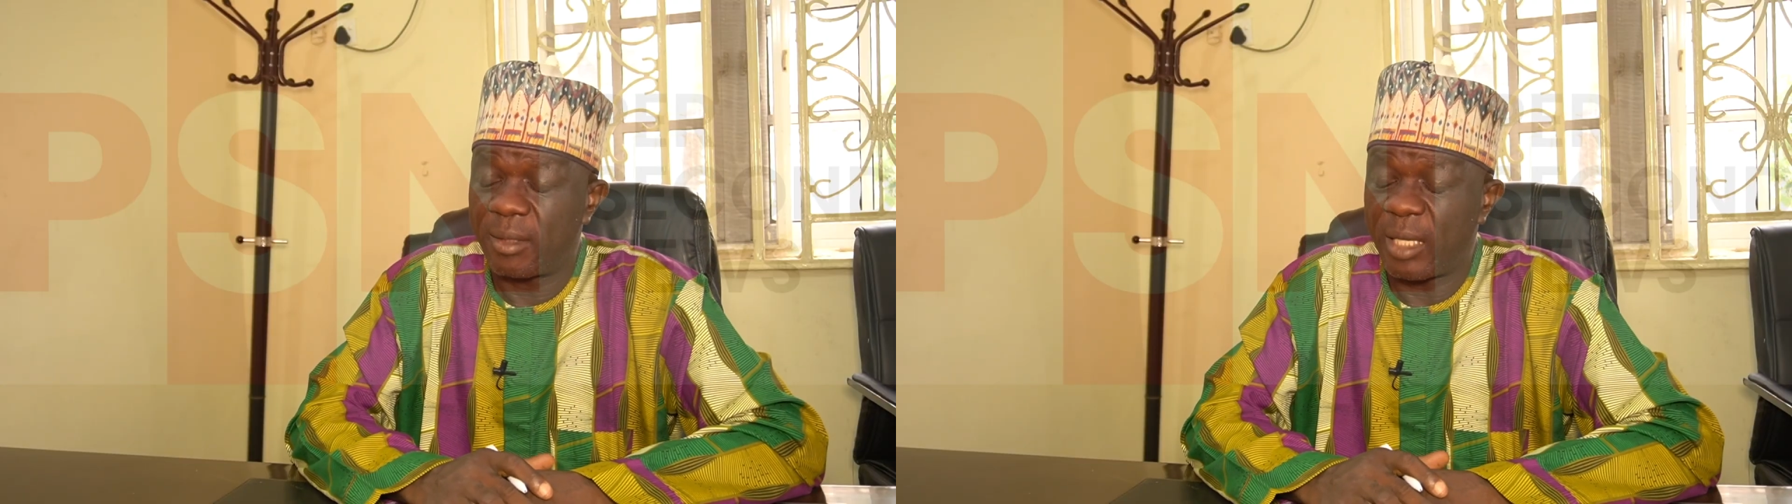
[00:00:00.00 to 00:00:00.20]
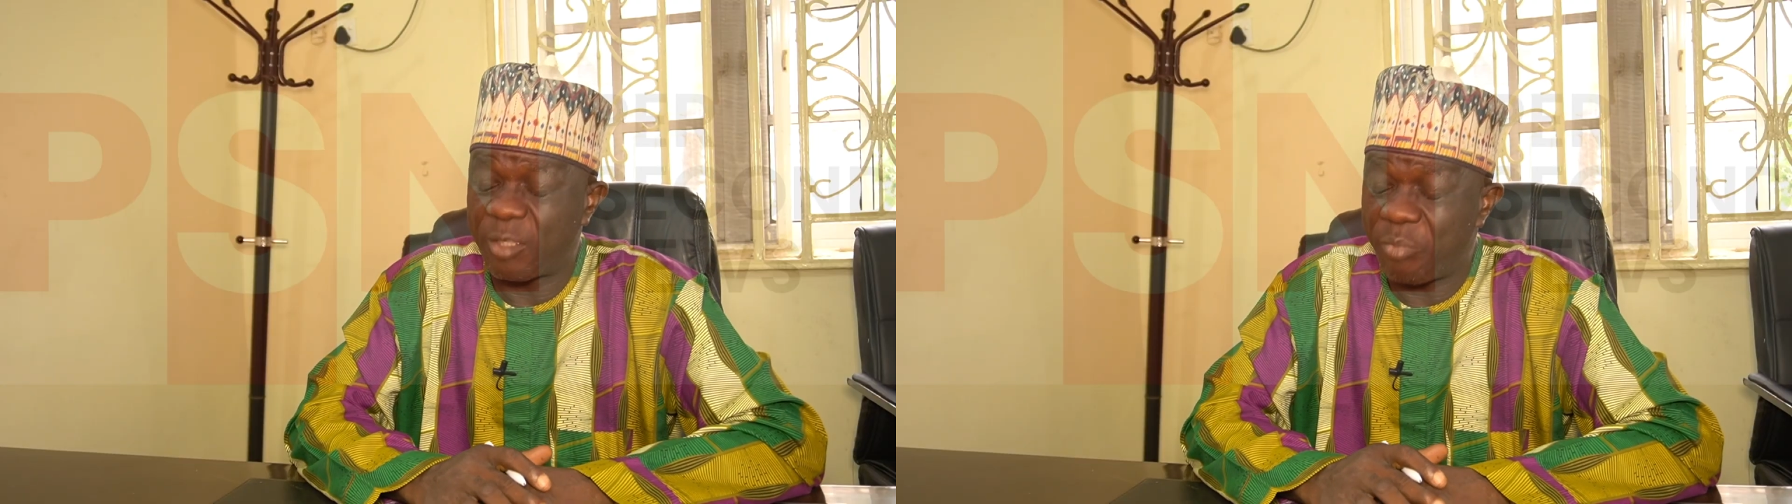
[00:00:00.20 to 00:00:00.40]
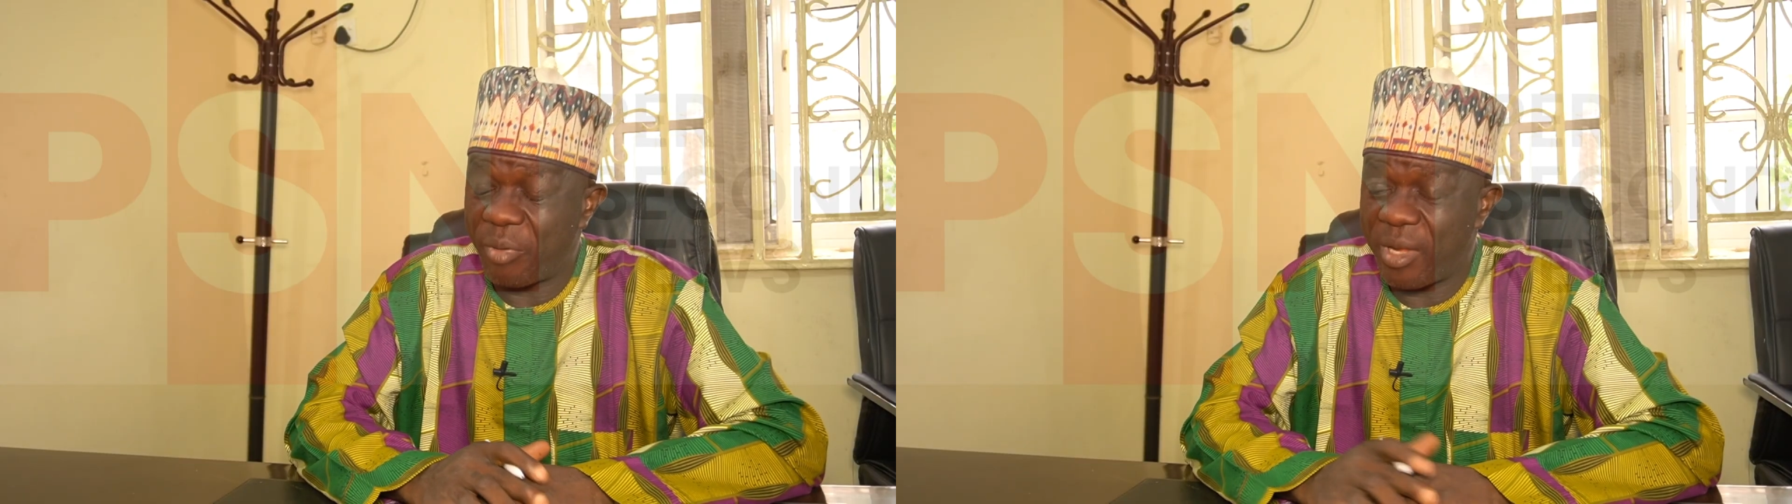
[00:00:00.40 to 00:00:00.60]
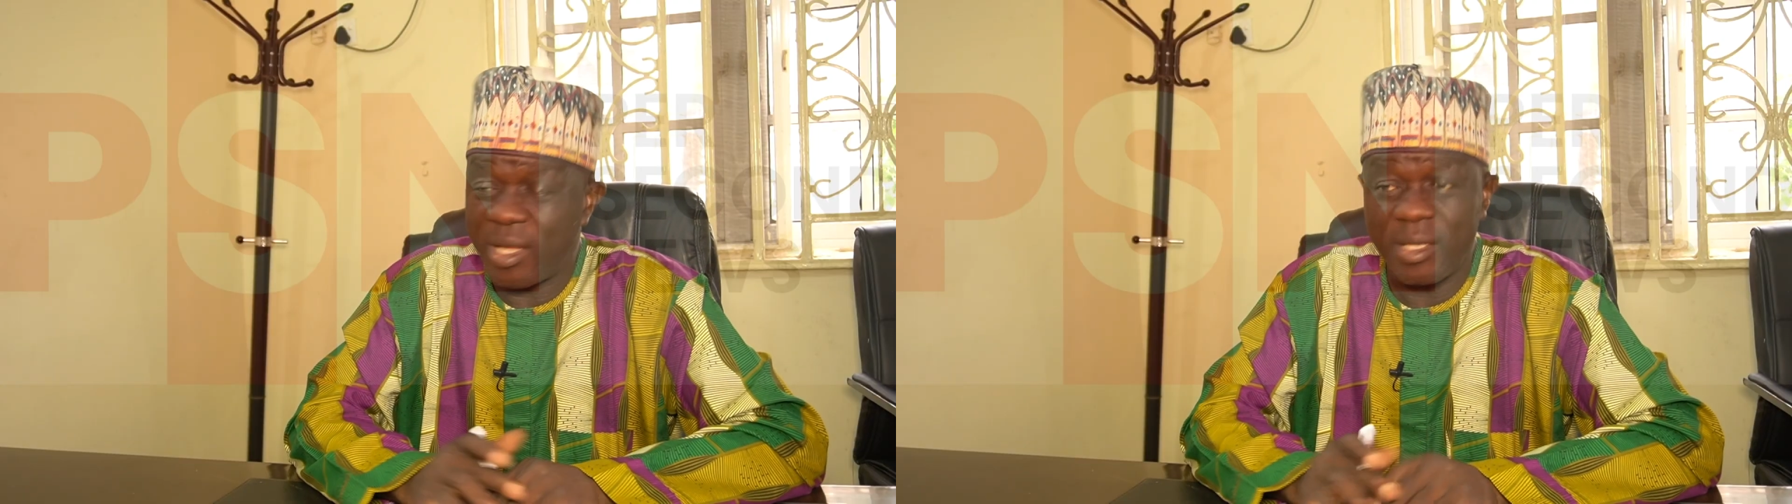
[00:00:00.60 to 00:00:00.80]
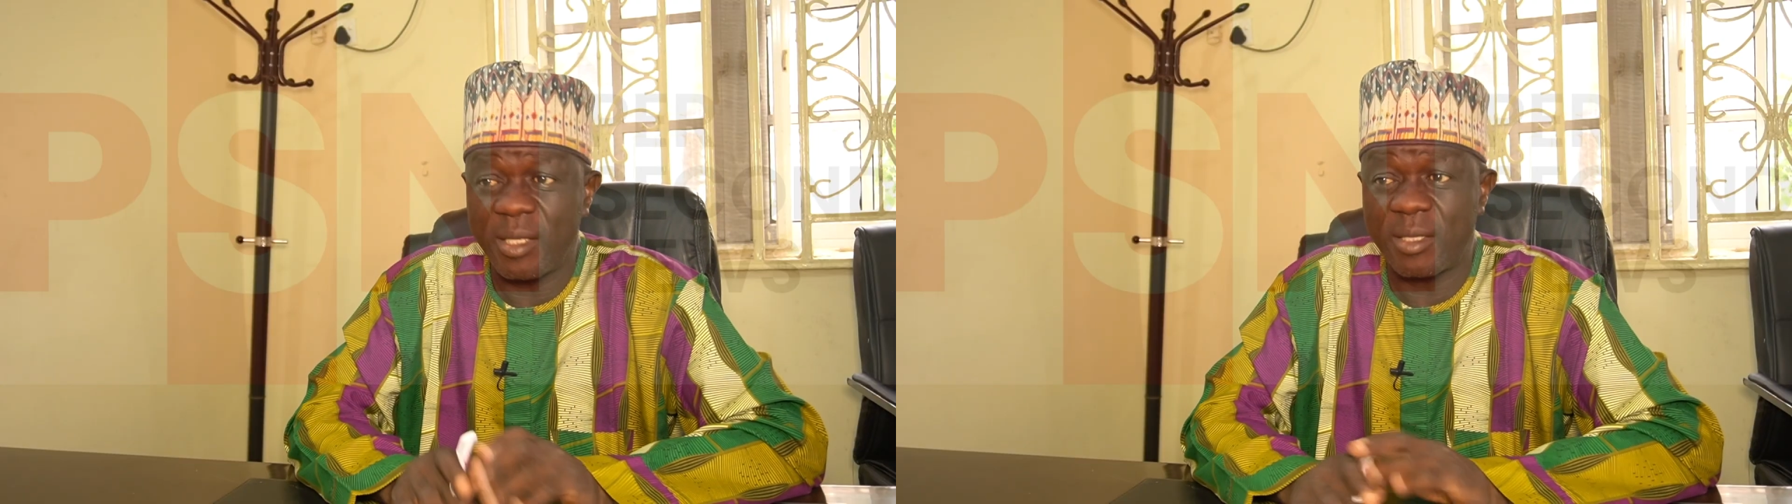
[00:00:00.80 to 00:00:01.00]

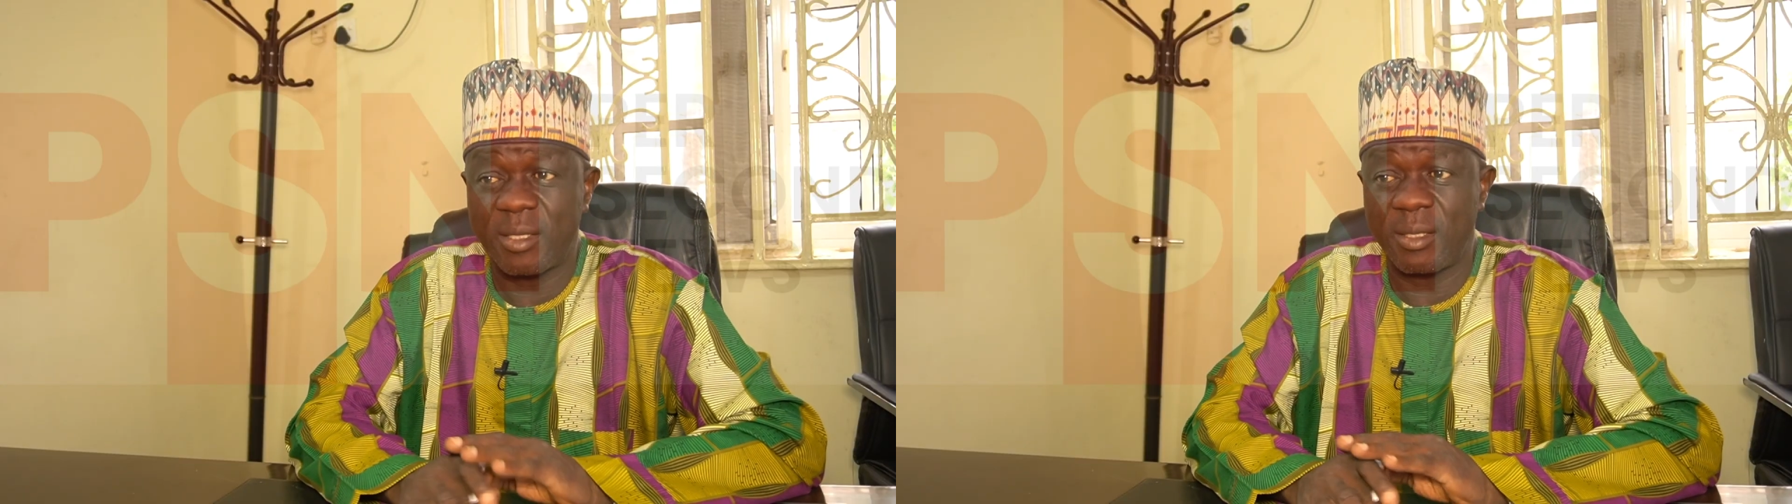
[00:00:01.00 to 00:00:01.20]
explained this